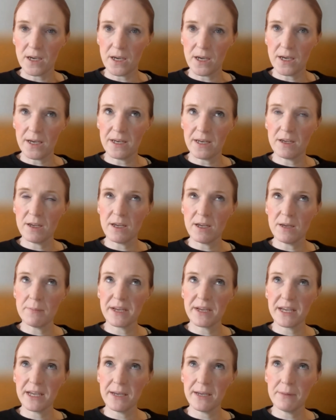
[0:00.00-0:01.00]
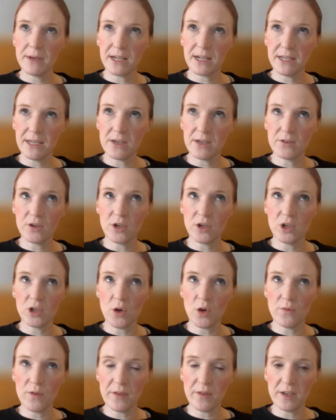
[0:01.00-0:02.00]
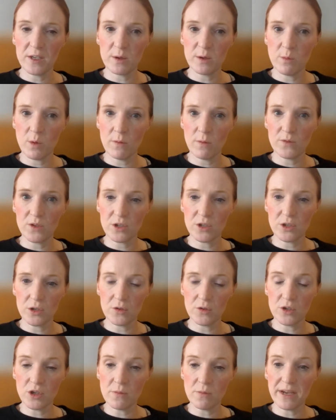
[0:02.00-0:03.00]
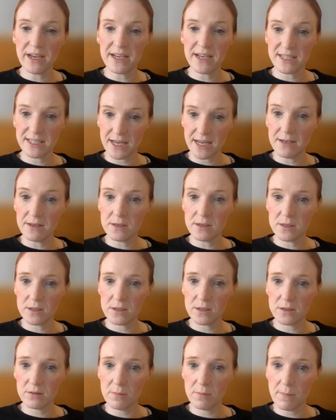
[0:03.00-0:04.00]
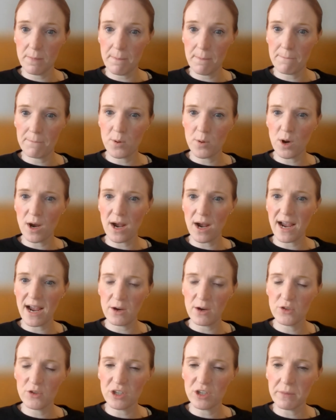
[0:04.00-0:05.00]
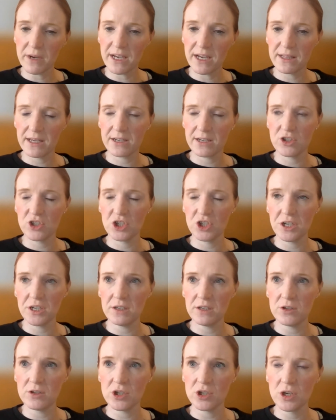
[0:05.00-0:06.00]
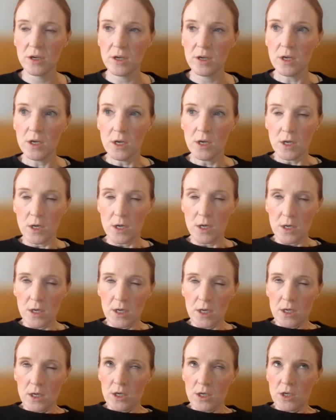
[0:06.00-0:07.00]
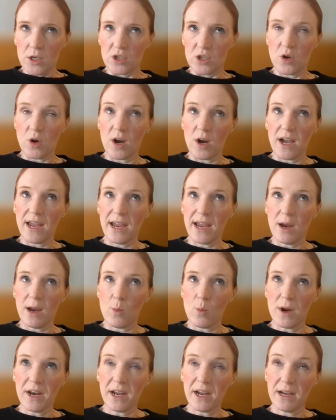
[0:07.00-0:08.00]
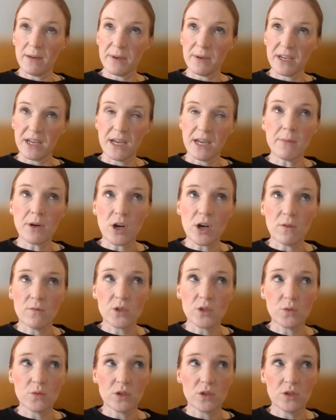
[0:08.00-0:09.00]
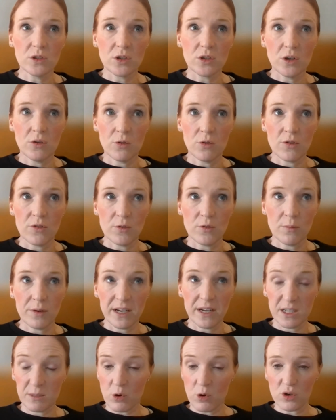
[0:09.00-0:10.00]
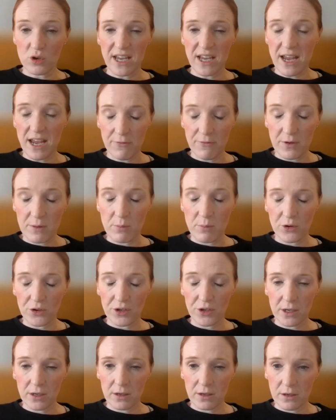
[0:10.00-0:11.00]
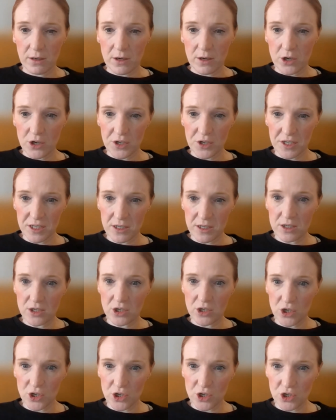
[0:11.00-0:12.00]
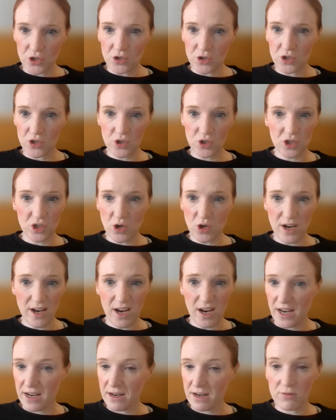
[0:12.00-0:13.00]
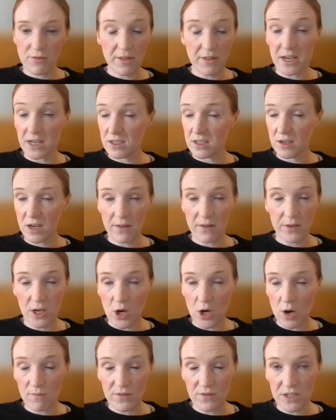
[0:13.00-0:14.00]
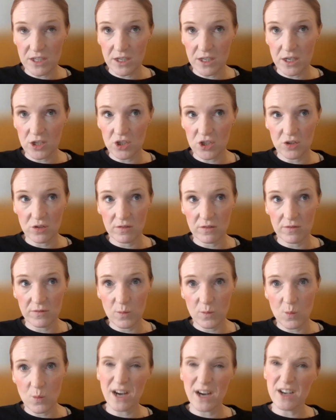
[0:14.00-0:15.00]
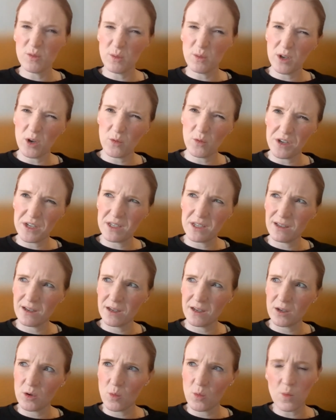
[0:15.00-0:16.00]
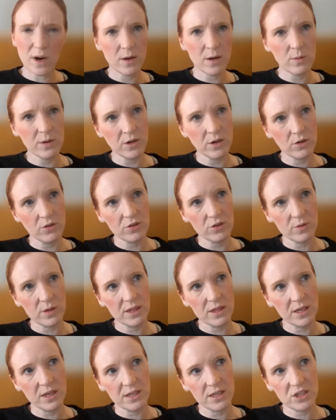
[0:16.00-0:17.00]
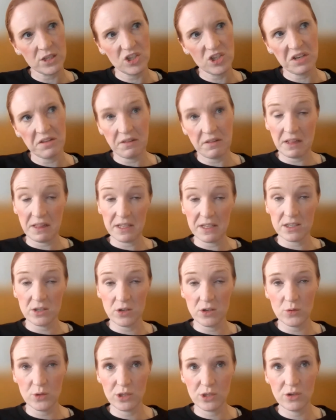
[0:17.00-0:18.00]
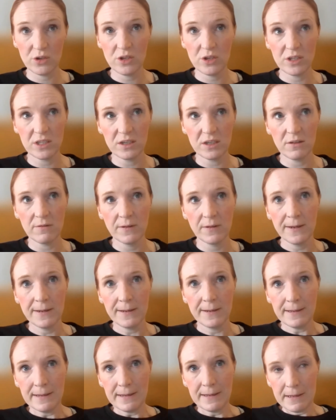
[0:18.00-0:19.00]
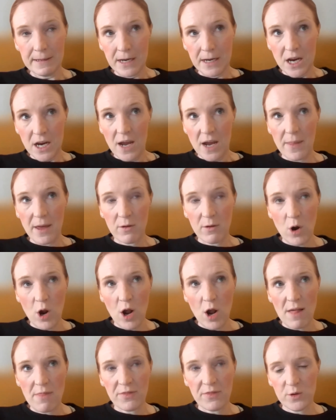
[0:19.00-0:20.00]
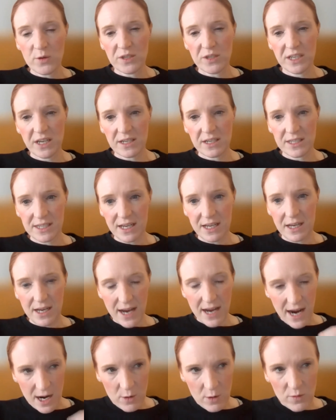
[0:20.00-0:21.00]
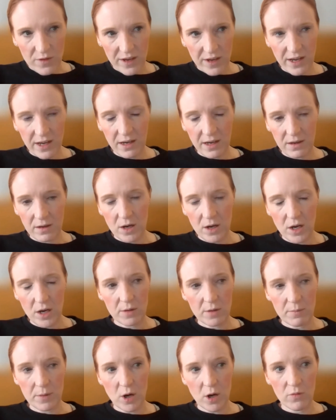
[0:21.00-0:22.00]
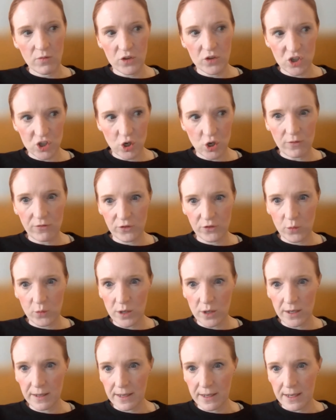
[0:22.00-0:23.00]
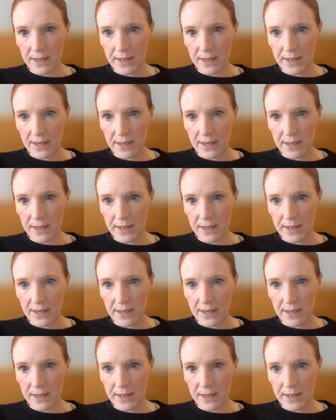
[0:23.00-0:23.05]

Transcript: And it, it became clear that a lot of the things we want to do do make sense, but how do you make that change? So when I became a consultant at Northumbria, I spoke to everybody nurses, surgeons, just in theatre, having a conversation of why do we not recycle? Why are we not doing this? Do you think there's an alternative? And there are enthusiasts out there um, on the shop floor.